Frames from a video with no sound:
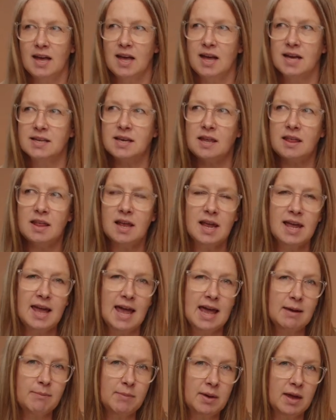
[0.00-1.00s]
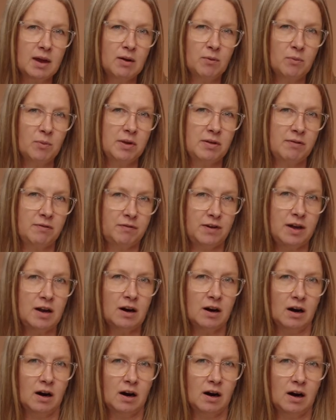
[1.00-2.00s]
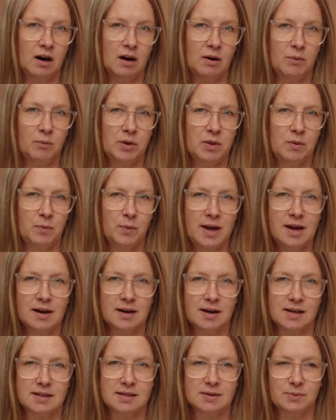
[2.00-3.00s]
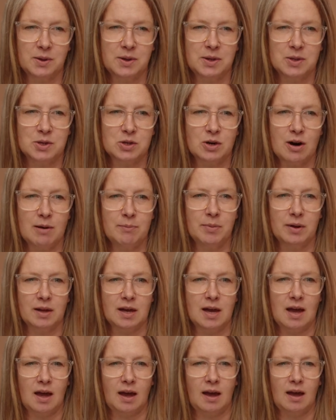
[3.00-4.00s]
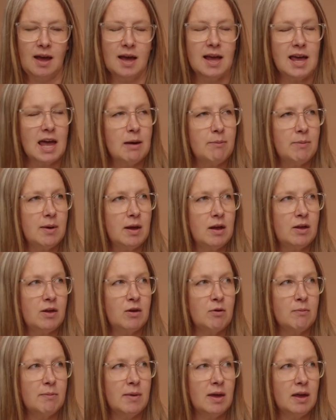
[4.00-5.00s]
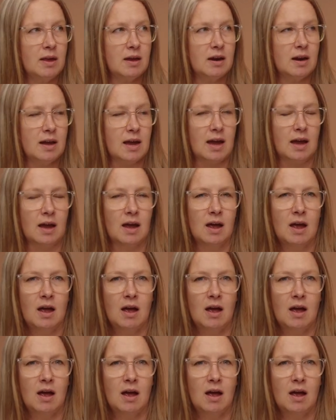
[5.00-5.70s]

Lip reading: He said they came in with fear, with weakness, with trembling. He came in humility